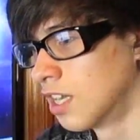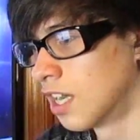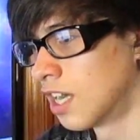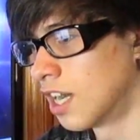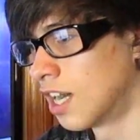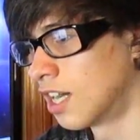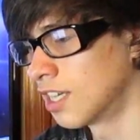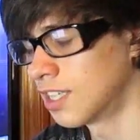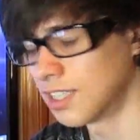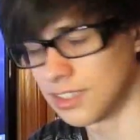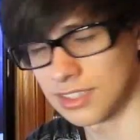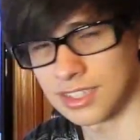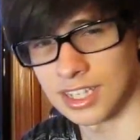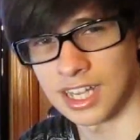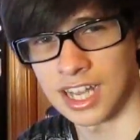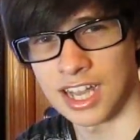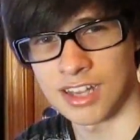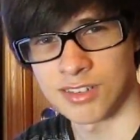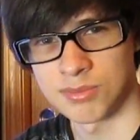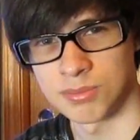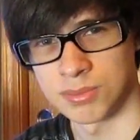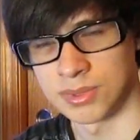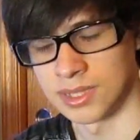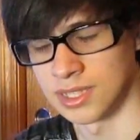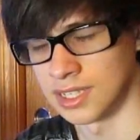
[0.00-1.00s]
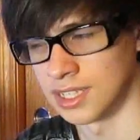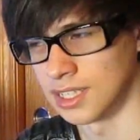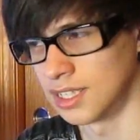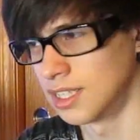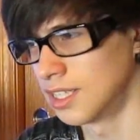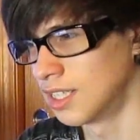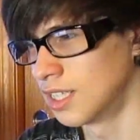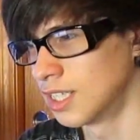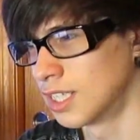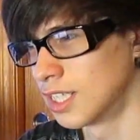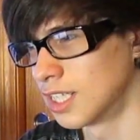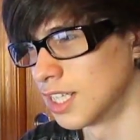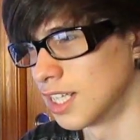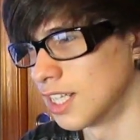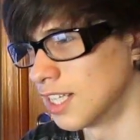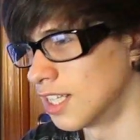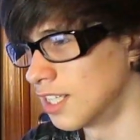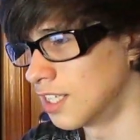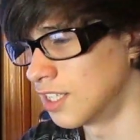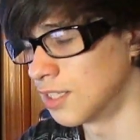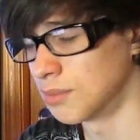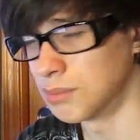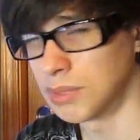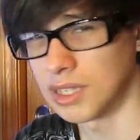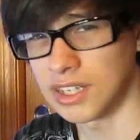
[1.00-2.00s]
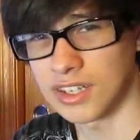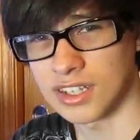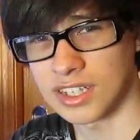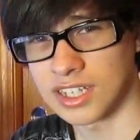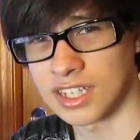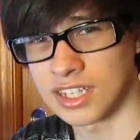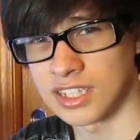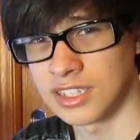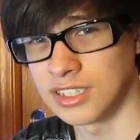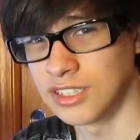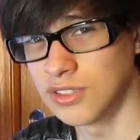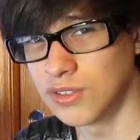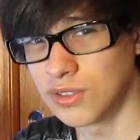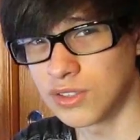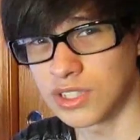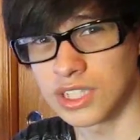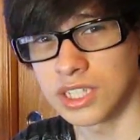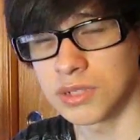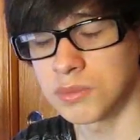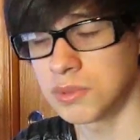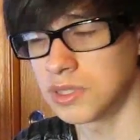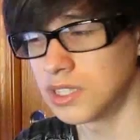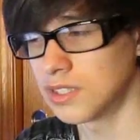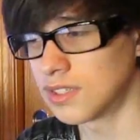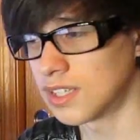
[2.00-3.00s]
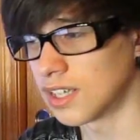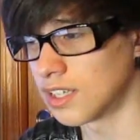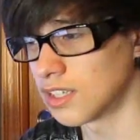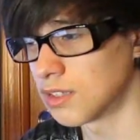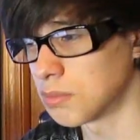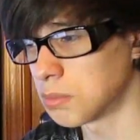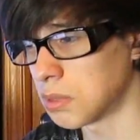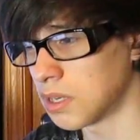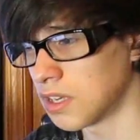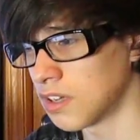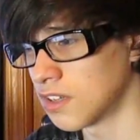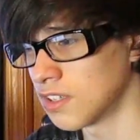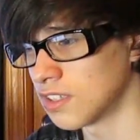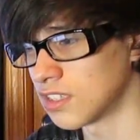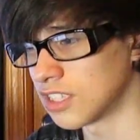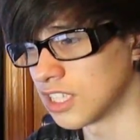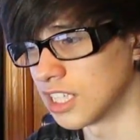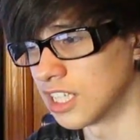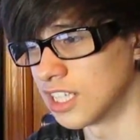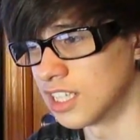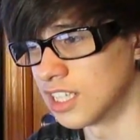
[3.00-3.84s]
Yes, I have, but in America, usually when you tell your parents,